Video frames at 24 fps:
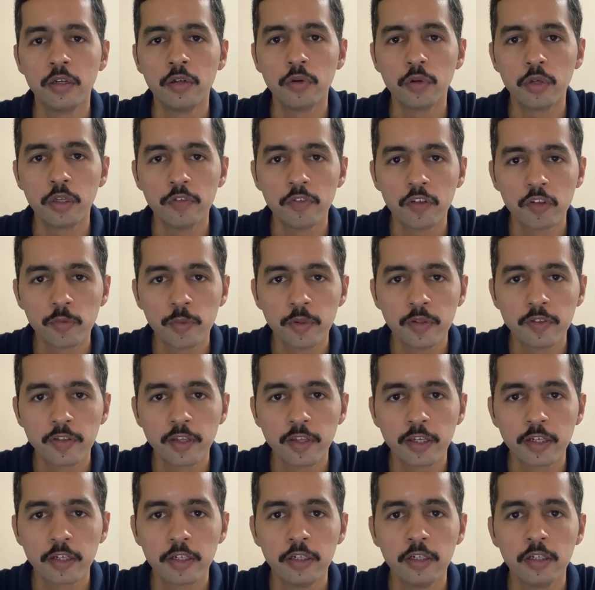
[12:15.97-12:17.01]
investment
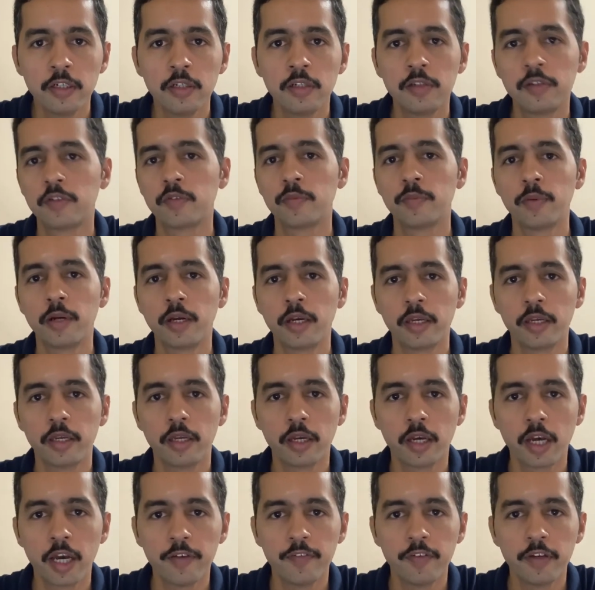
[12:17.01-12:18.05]
cycles by
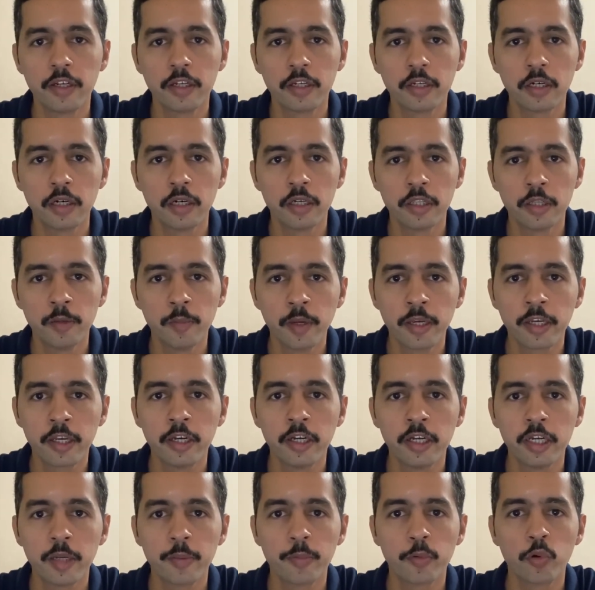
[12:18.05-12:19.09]
having the Make in
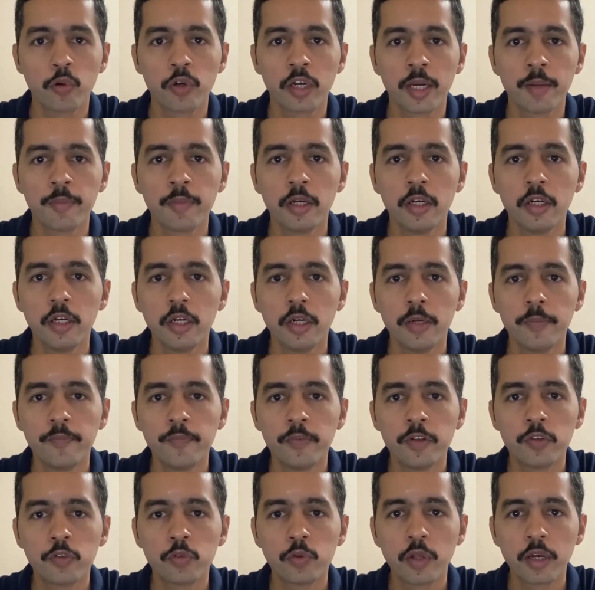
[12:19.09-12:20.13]
India program.
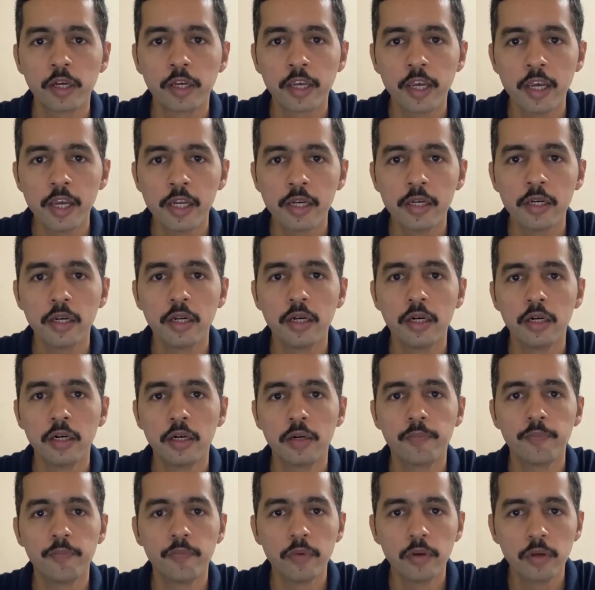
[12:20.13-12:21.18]
This would again
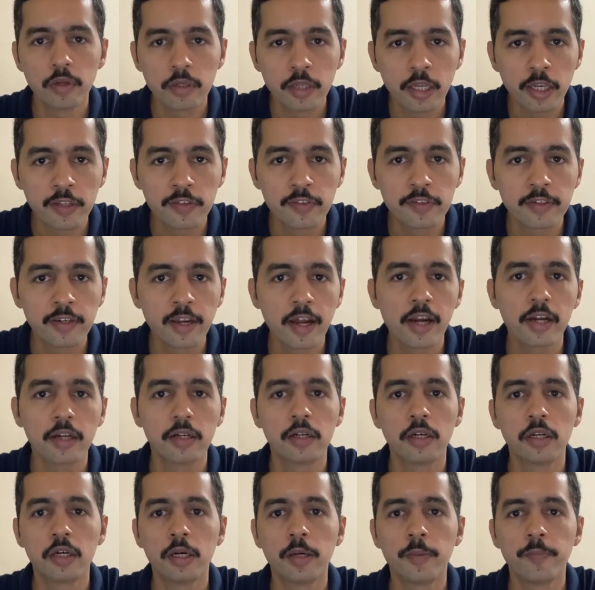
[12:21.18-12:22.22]
kickstart
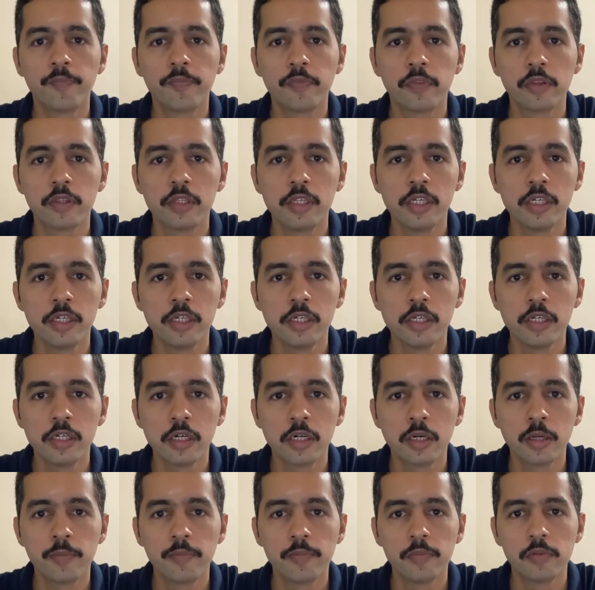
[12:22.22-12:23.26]
the
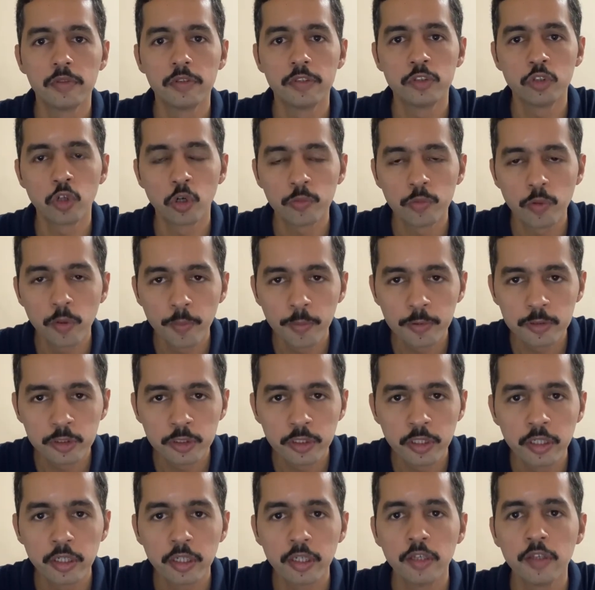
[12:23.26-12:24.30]
job
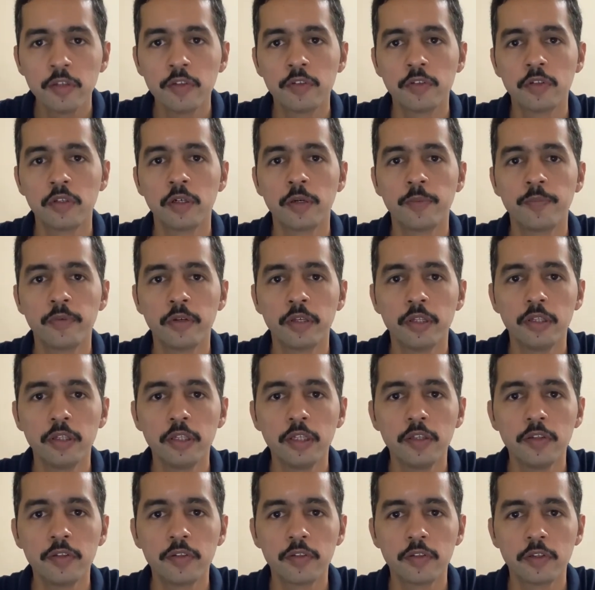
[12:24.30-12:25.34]
opportunities in
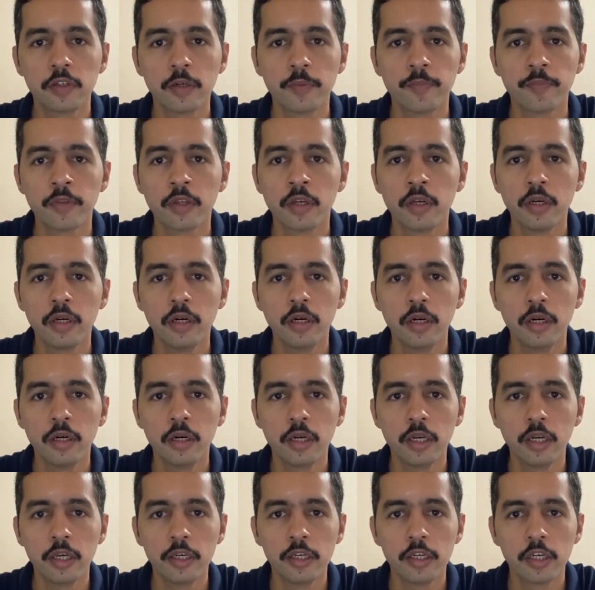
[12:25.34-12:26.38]
these
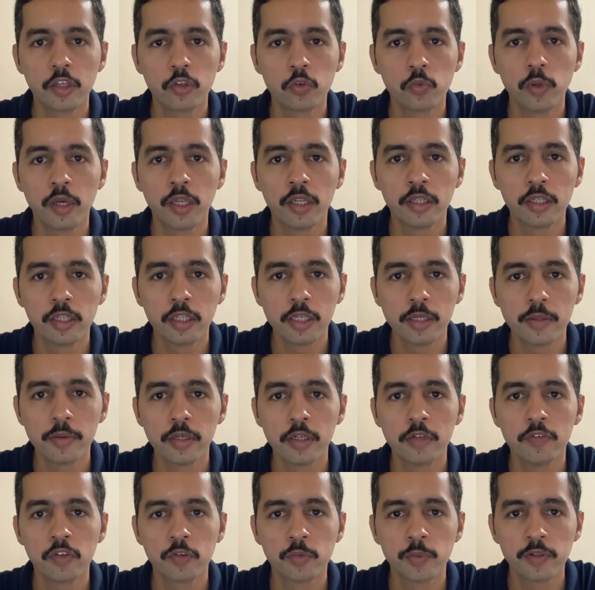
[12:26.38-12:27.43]
areas when the
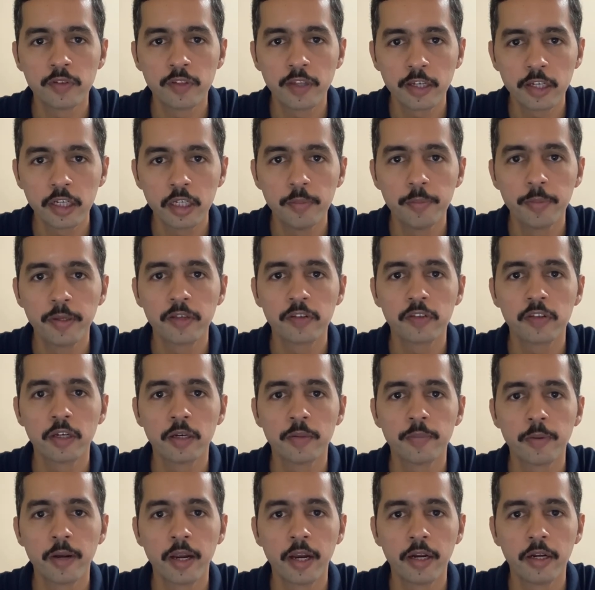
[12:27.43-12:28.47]
investment cycle picks
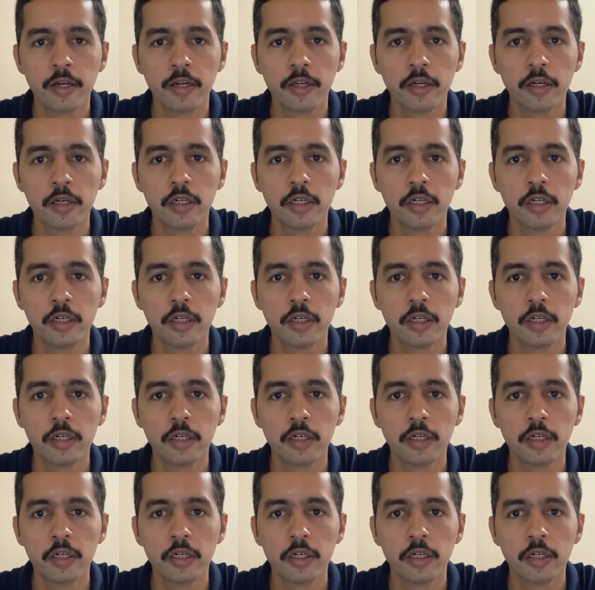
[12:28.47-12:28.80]
up, and